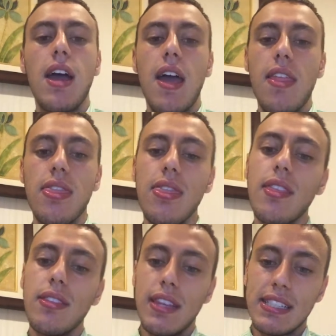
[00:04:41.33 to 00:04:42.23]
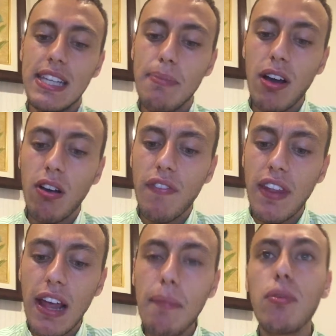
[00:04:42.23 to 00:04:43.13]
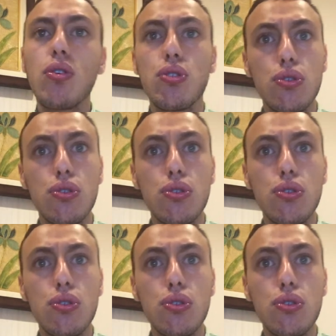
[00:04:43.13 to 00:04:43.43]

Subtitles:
and the State Bank of Vietnam